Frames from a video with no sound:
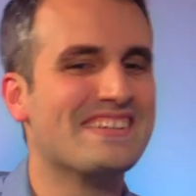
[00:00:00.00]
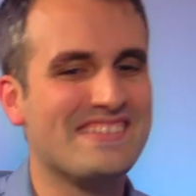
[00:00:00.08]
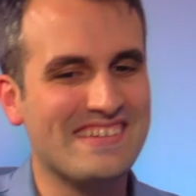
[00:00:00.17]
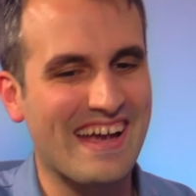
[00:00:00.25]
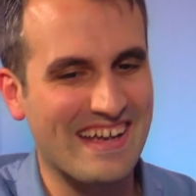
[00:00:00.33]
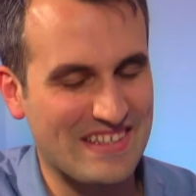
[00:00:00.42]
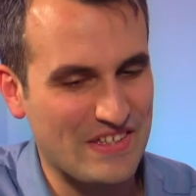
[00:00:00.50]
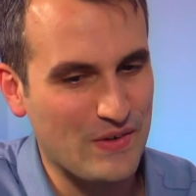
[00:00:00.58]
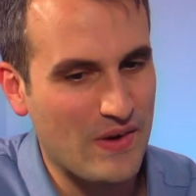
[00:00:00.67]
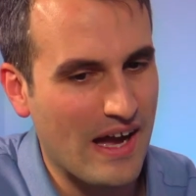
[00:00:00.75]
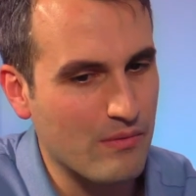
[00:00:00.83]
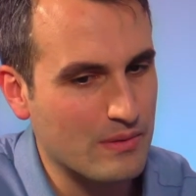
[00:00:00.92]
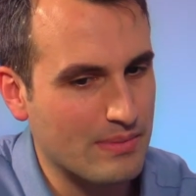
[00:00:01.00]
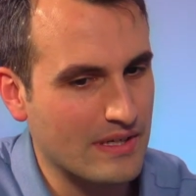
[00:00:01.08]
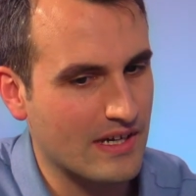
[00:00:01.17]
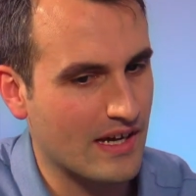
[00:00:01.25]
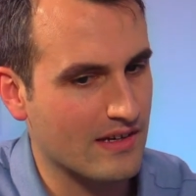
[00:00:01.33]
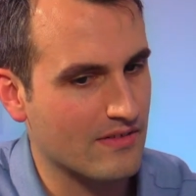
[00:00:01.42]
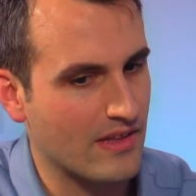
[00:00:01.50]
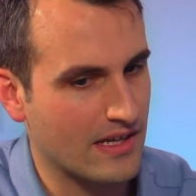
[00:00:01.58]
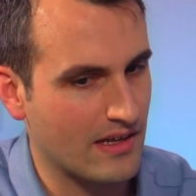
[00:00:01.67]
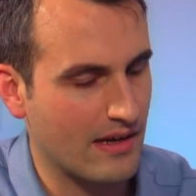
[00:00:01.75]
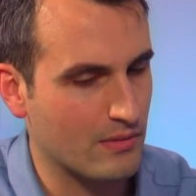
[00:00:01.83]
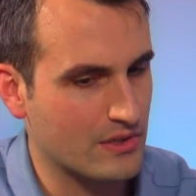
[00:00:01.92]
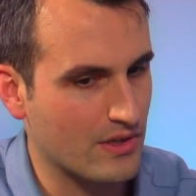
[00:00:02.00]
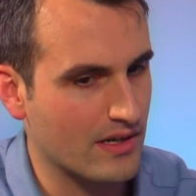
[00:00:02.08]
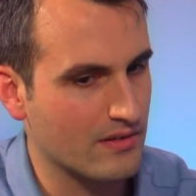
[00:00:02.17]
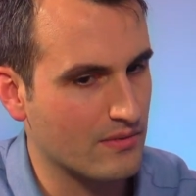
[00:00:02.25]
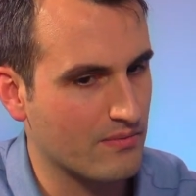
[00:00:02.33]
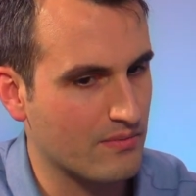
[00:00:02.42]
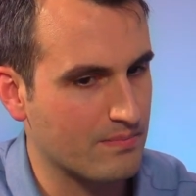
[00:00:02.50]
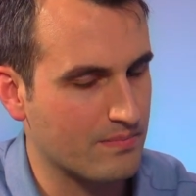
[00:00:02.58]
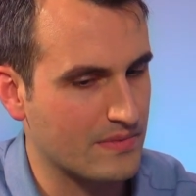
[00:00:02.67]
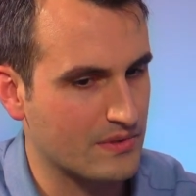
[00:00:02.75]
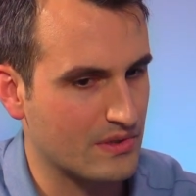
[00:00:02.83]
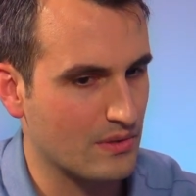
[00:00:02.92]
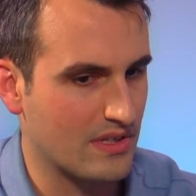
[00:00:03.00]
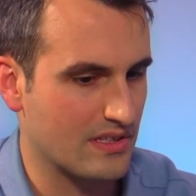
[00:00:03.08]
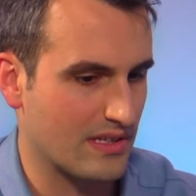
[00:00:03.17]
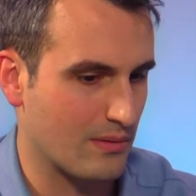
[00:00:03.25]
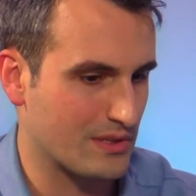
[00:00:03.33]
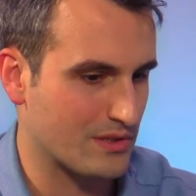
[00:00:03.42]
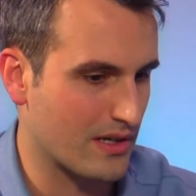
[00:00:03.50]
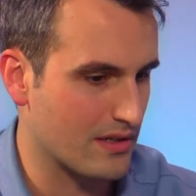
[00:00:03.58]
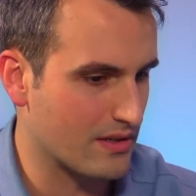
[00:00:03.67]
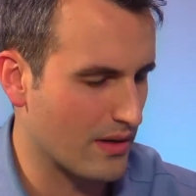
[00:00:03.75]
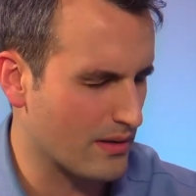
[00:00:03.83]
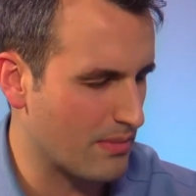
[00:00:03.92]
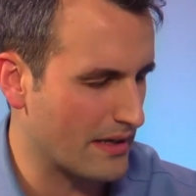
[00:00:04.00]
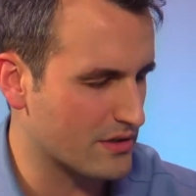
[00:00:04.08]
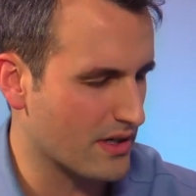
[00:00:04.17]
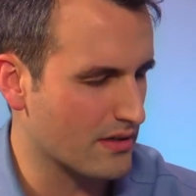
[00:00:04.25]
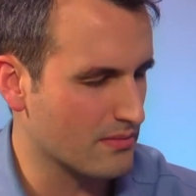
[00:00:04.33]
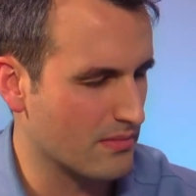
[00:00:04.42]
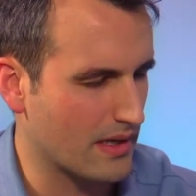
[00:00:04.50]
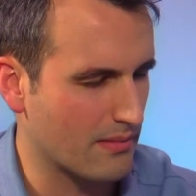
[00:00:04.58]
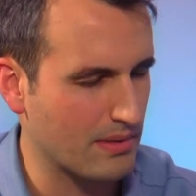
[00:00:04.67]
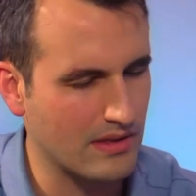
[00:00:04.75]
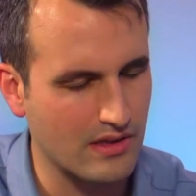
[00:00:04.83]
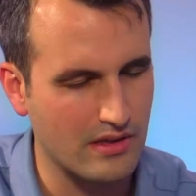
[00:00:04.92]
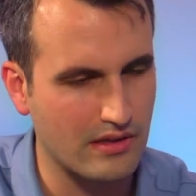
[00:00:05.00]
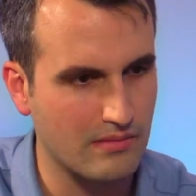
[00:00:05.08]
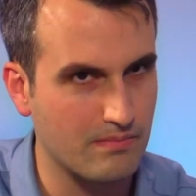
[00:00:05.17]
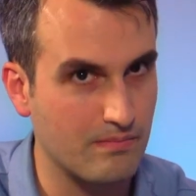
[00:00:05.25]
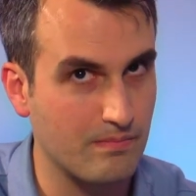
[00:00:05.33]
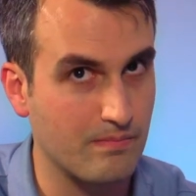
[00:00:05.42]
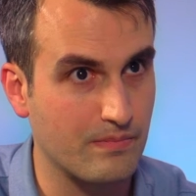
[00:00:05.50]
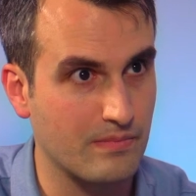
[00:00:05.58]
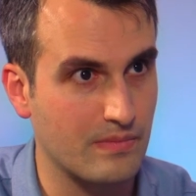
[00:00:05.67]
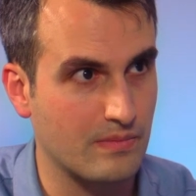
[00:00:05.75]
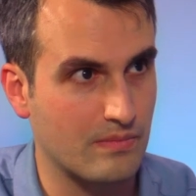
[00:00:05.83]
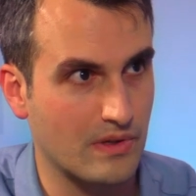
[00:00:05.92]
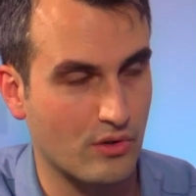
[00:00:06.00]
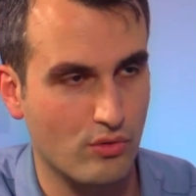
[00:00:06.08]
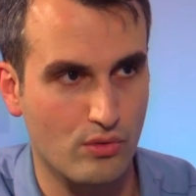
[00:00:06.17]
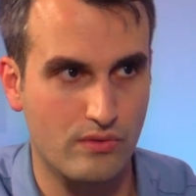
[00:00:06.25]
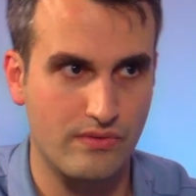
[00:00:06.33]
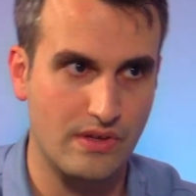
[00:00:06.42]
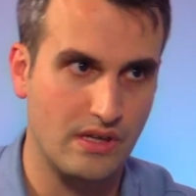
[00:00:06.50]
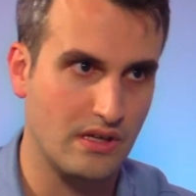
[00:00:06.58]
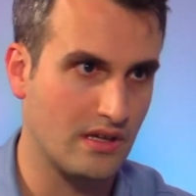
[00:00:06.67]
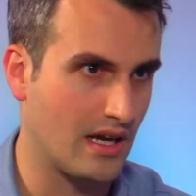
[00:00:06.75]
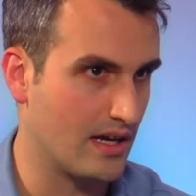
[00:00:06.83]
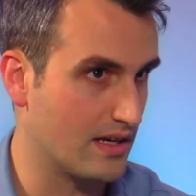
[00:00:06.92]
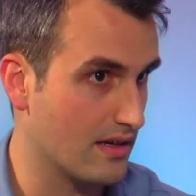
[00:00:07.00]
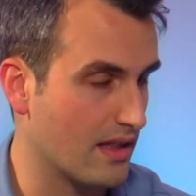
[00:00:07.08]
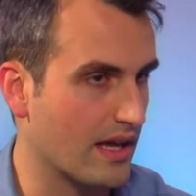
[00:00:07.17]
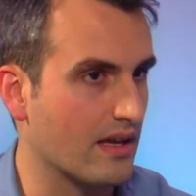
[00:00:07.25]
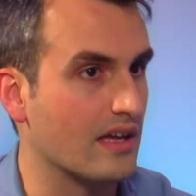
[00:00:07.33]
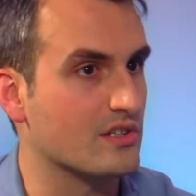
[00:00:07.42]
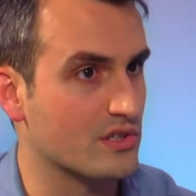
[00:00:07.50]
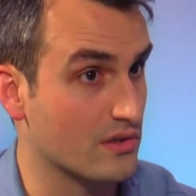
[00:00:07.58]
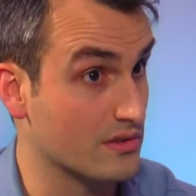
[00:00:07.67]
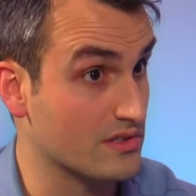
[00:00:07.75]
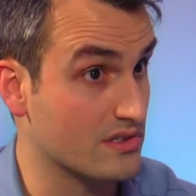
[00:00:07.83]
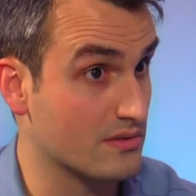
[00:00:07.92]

Yeah, so I would be kind of like, I would try to, there's two things I would try to do. I try to like be the groovy kind of like insurance